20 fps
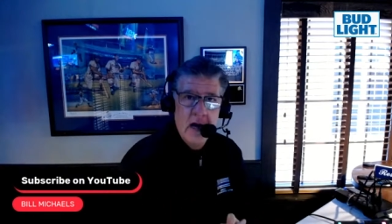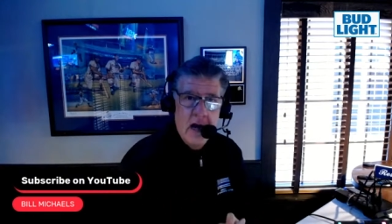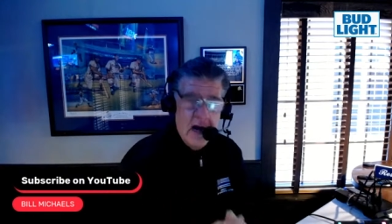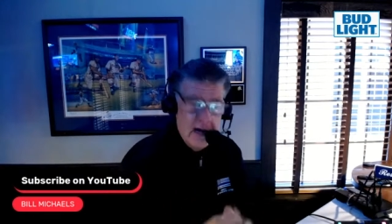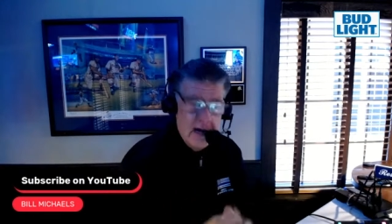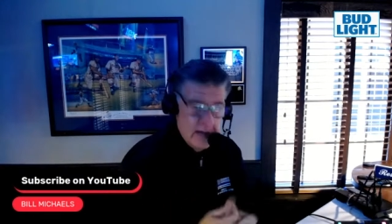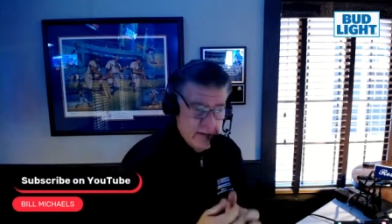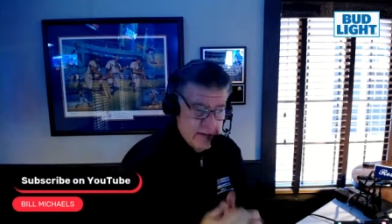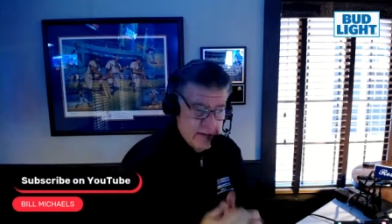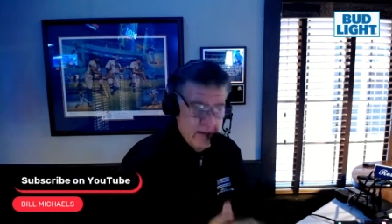
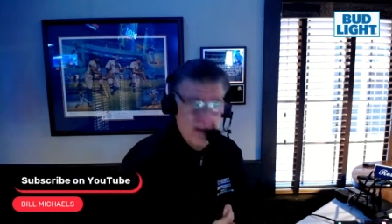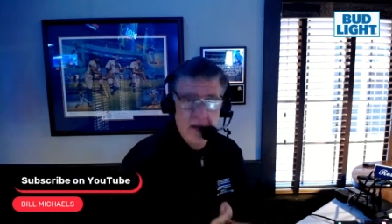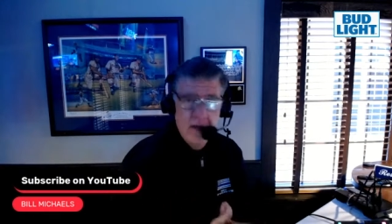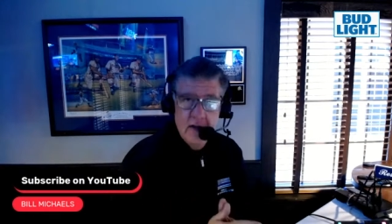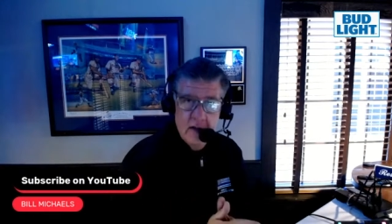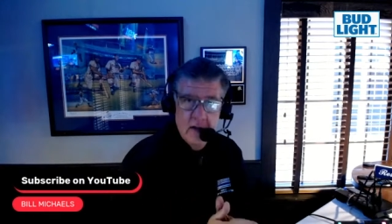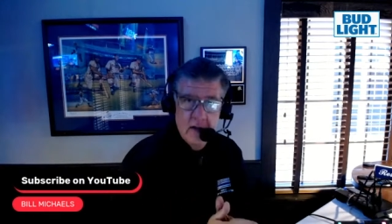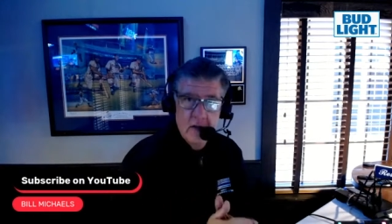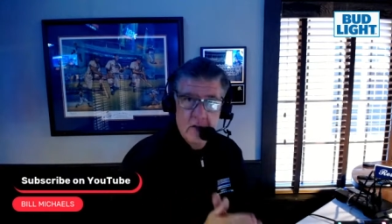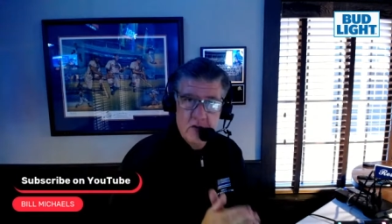I
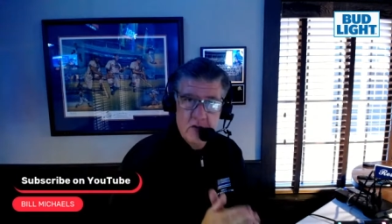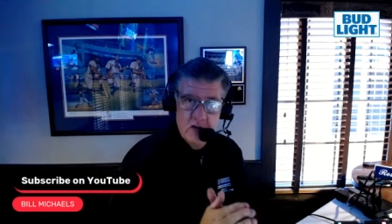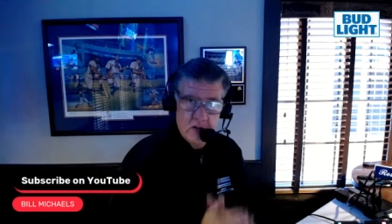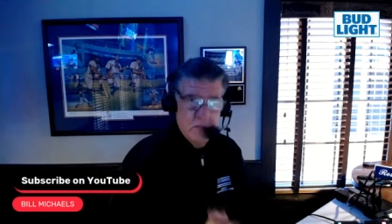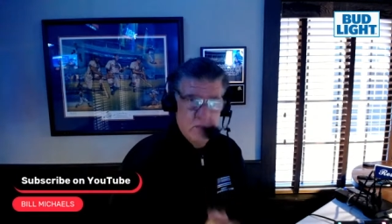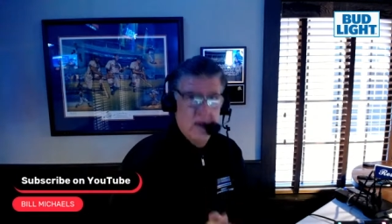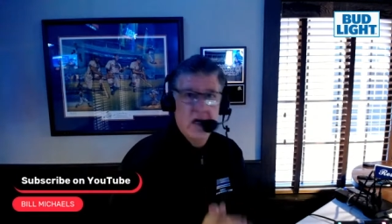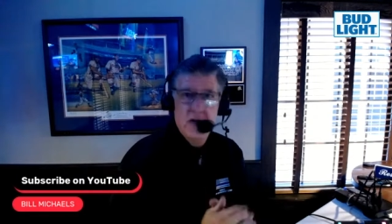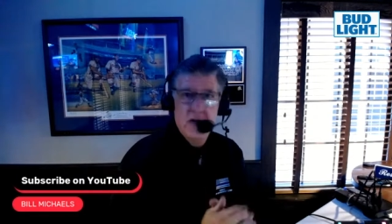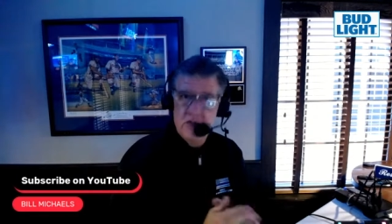think
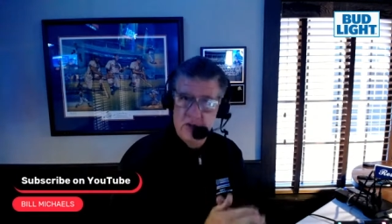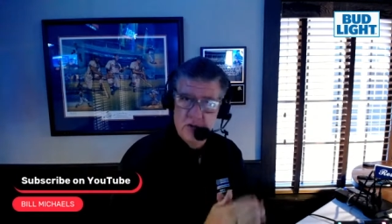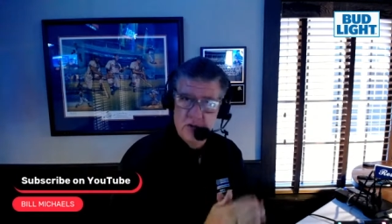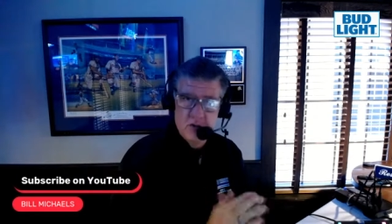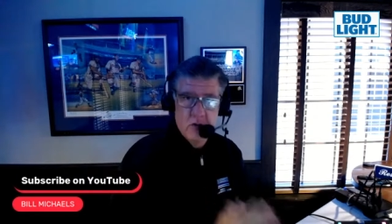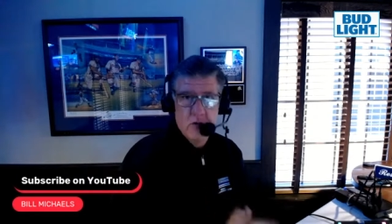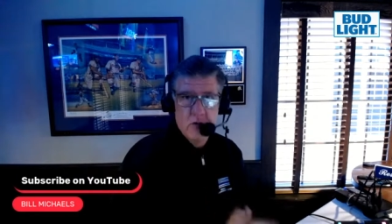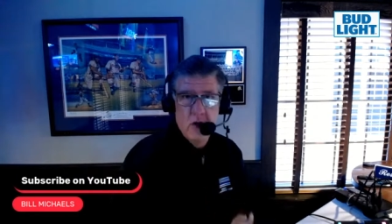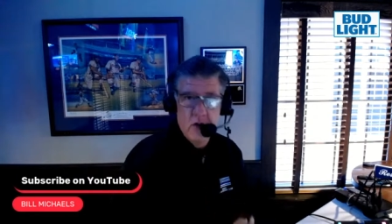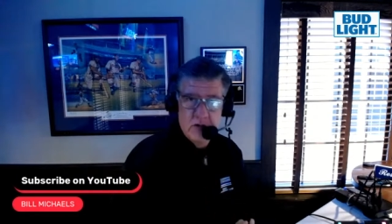just because it's
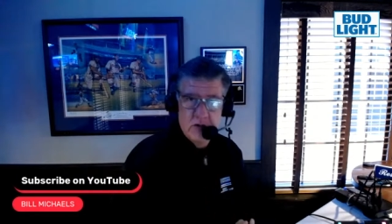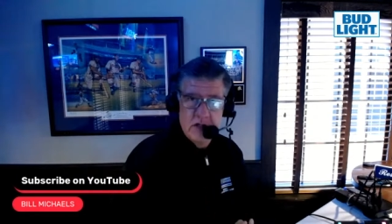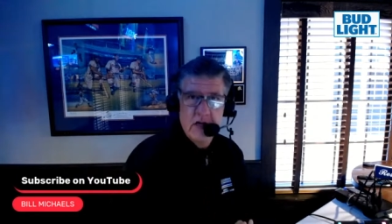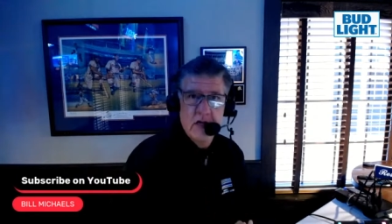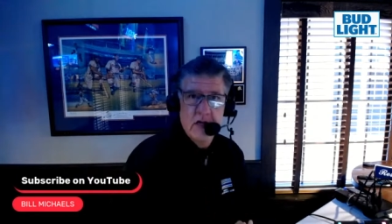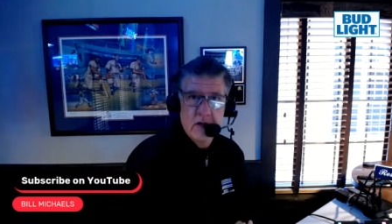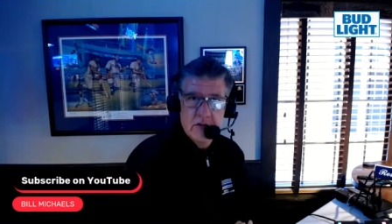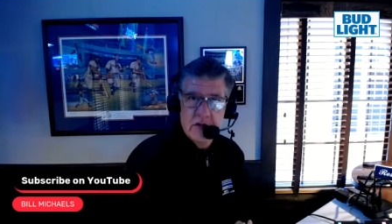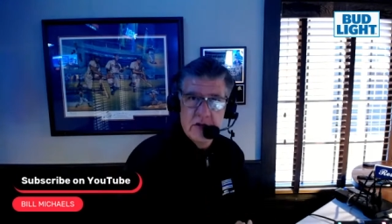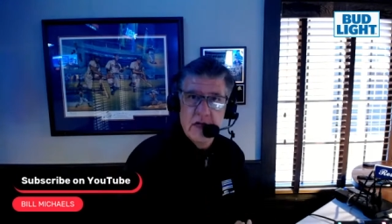Drew
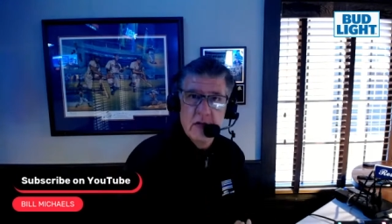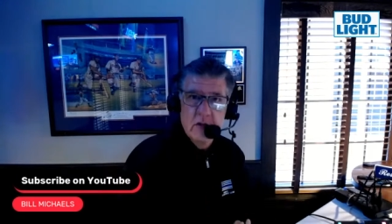Rosenhaus,